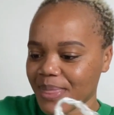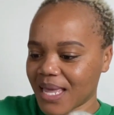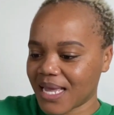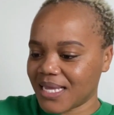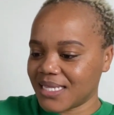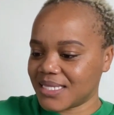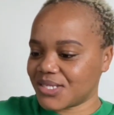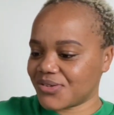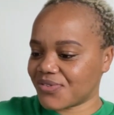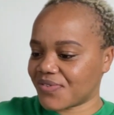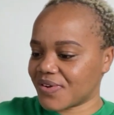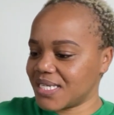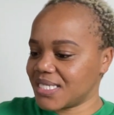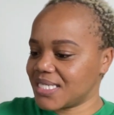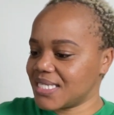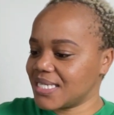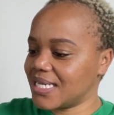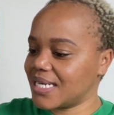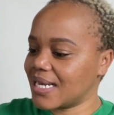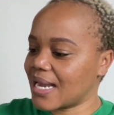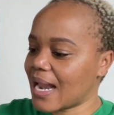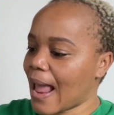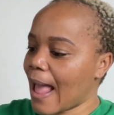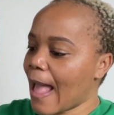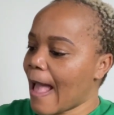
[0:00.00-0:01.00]
It's
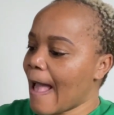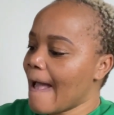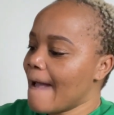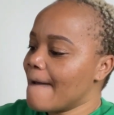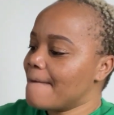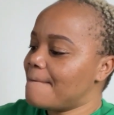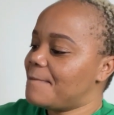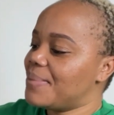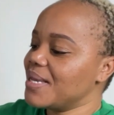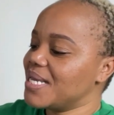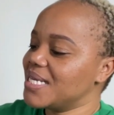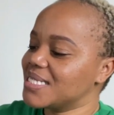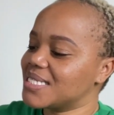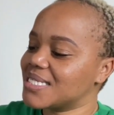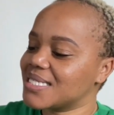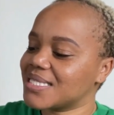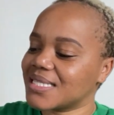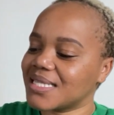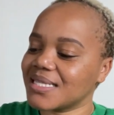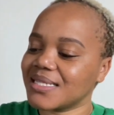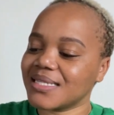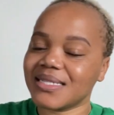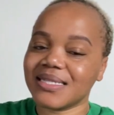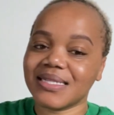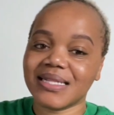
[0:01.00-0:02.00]
written, be
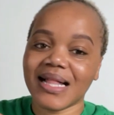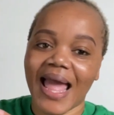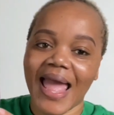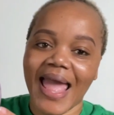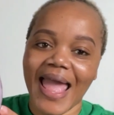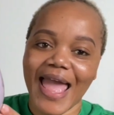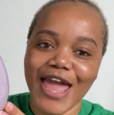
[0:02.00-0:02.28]
still